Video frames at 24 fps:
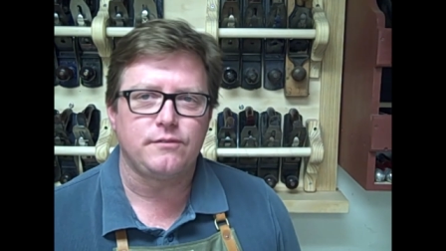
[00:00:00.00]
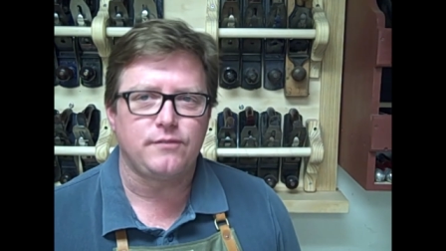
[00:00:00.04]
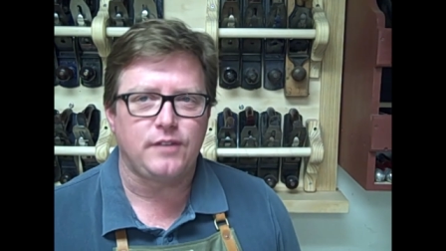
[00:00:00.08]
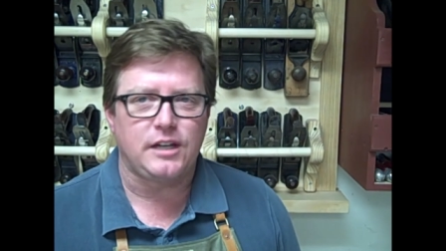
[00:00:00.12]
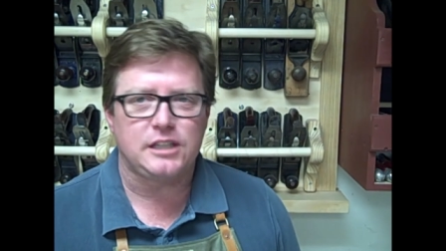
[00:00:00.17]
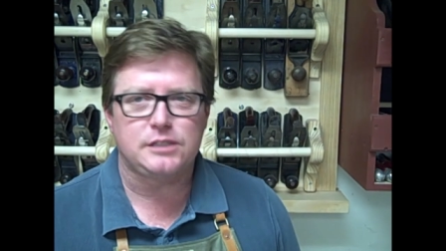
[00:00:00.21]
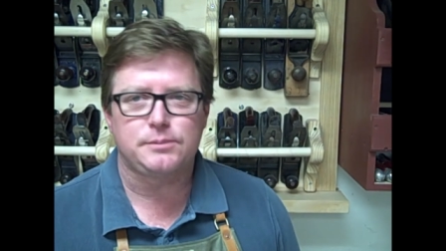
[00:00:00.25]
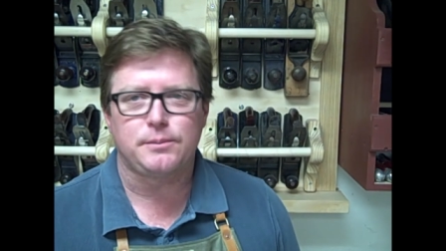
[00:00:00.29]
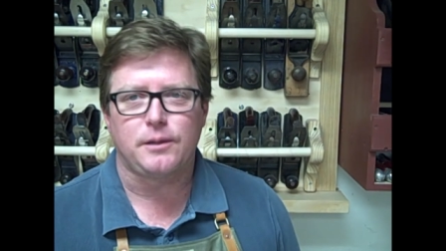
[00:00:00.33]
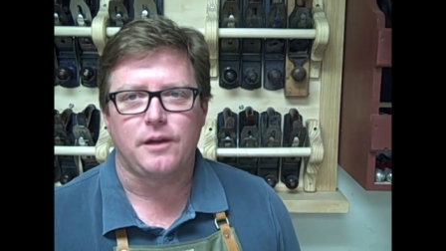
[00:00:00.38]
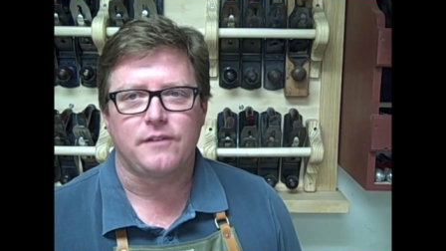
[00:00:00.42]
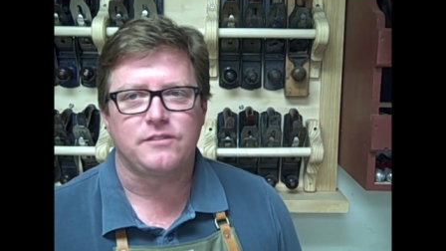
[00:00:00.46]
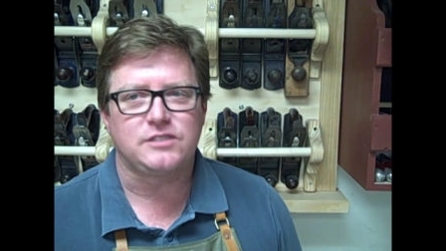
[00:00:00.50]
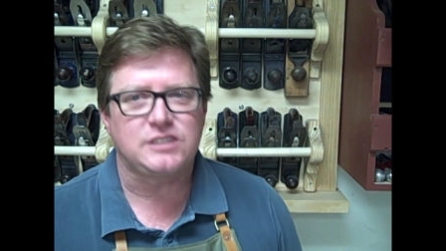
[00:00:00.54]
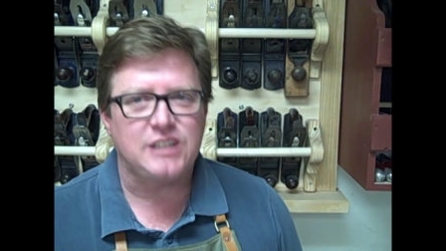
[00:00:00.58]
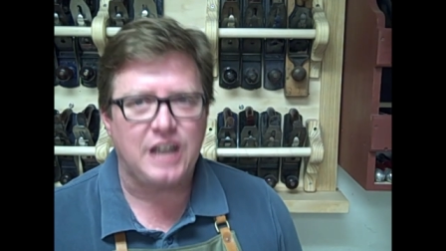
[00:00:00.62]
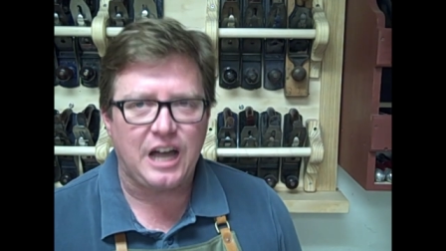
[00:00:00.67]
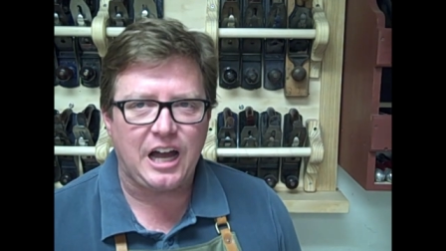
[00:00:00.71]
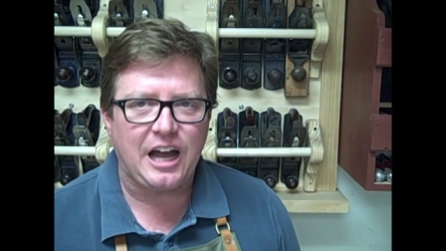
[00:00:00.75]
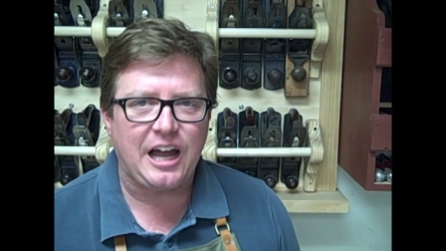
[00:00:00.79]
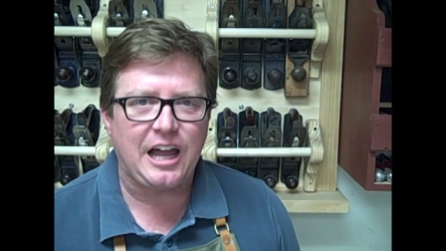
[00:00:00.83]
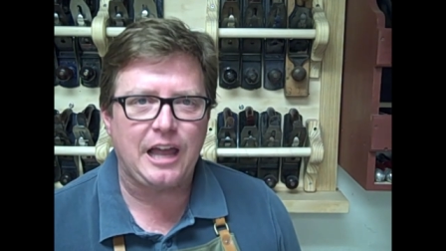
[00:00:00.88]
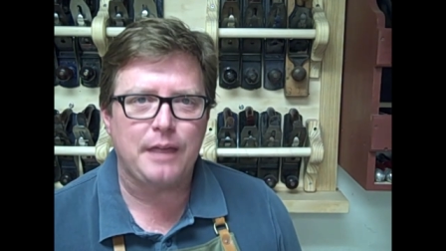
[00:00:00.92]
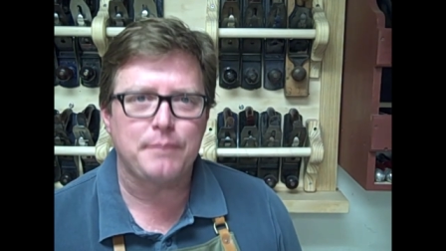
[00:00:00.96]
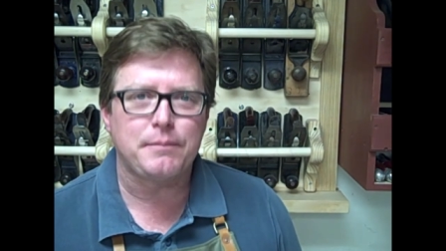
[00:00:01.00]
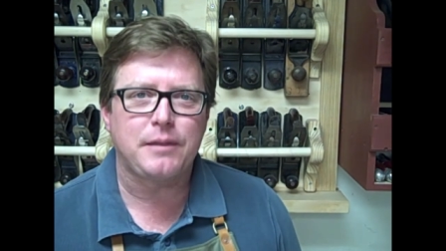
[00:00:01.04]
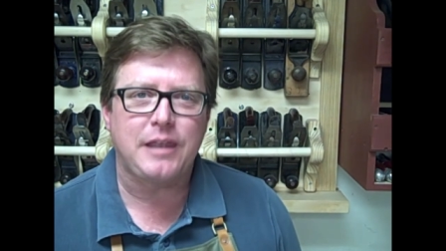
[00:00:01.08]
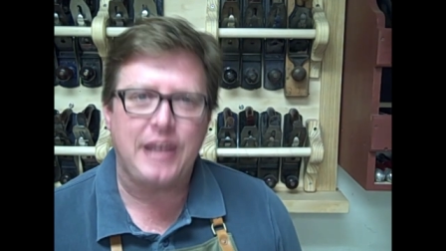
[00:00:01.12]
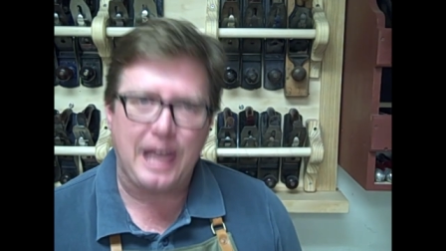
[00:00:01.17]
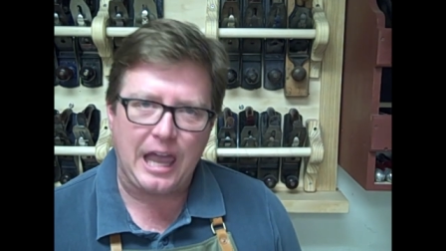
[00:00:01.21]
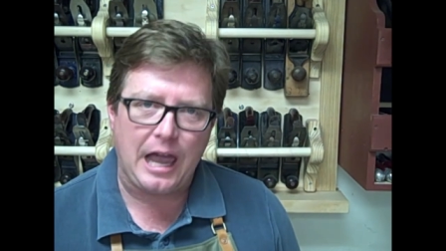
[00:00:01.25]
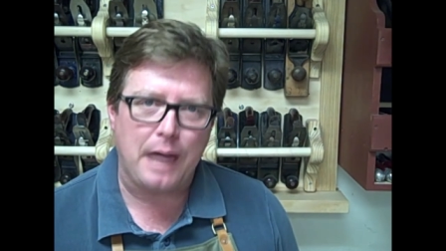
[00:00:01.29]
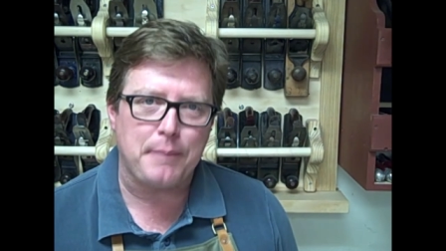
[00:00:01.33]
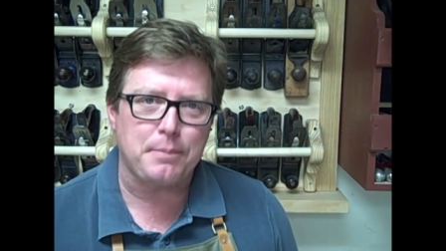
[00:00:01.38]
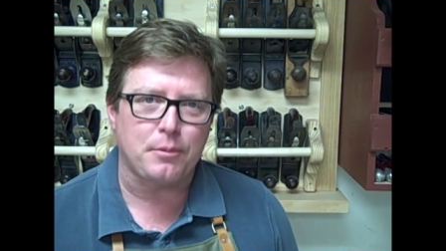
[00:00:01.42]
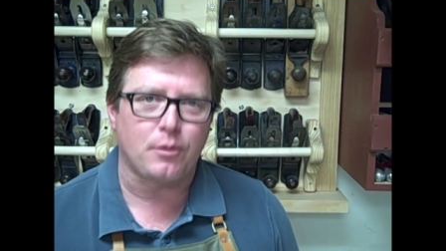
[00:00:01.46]
investment of time,
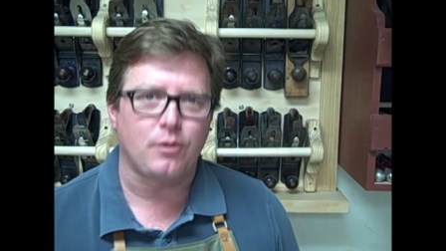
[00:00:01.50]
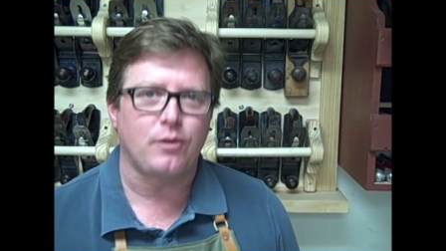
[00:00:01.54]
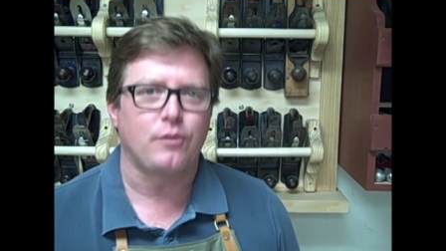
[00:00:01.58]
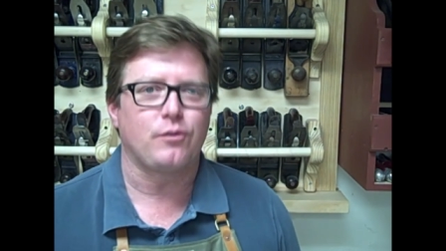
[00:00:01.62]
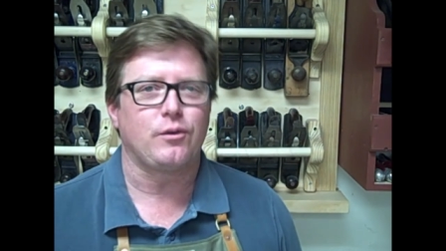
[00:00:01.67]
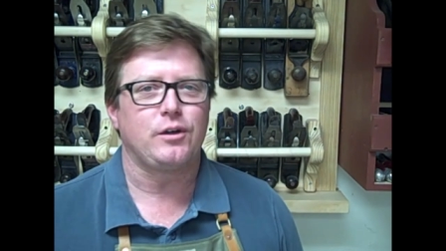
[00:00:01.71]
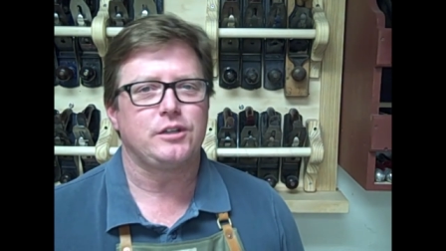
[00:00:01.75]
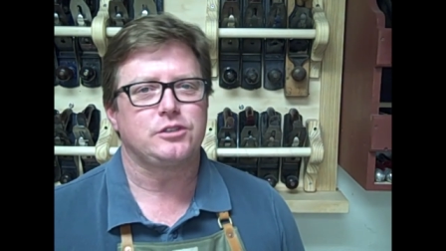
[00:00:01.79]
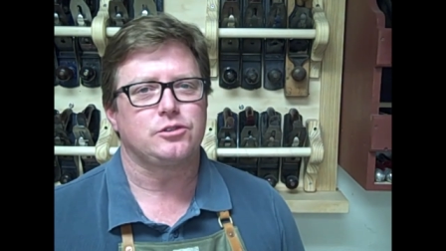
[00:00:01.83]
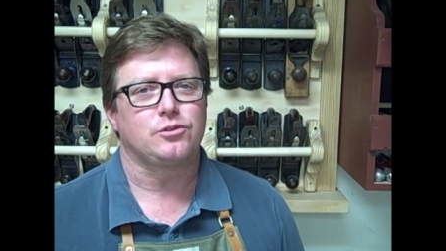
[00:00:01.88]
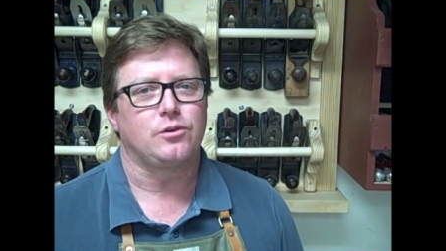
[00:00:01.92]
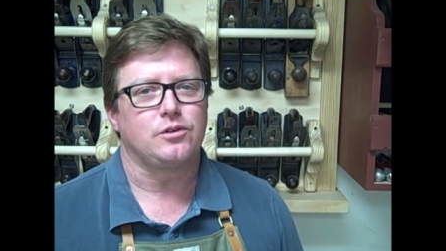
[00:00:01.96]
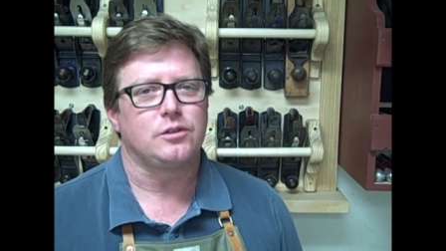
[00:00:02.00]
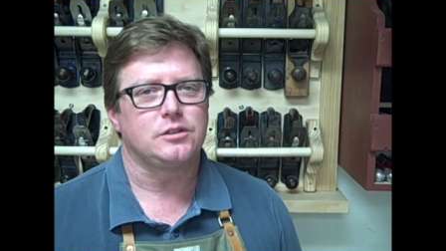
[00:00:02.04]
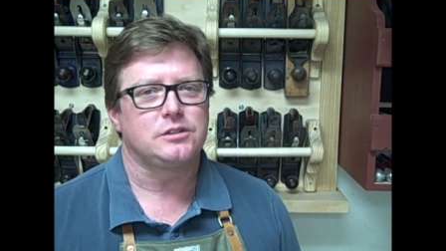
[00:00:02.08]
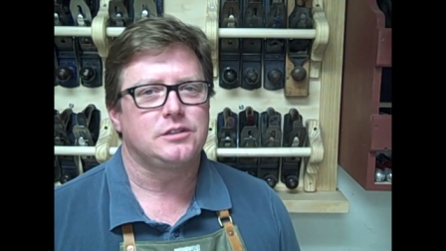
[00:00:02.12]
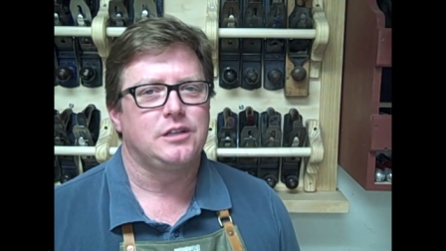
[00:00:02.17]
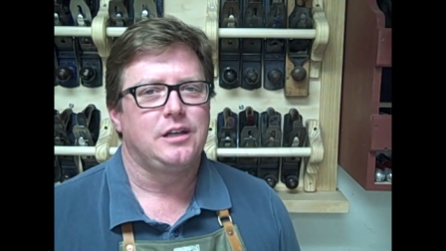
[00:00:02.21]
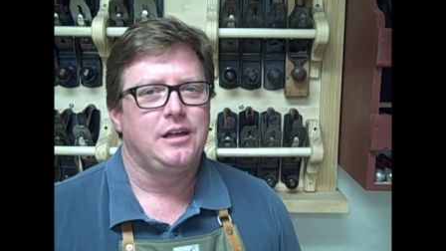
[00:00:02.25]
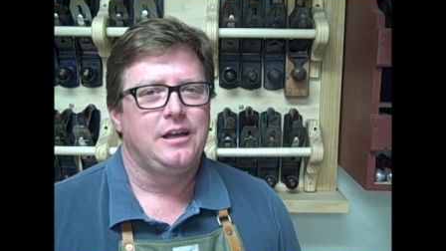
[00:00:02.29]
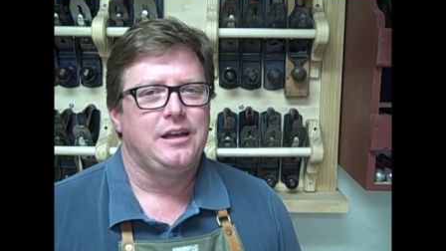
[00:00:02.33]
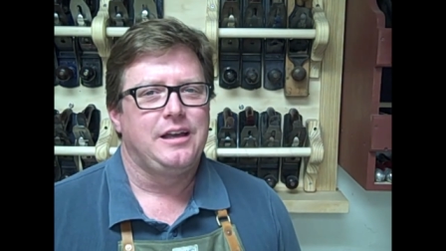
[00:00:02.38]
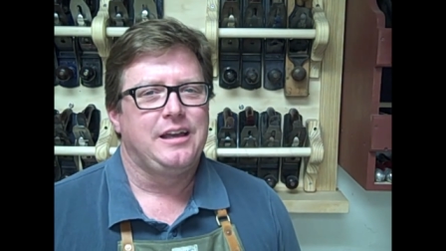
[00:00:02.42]
capital, and resources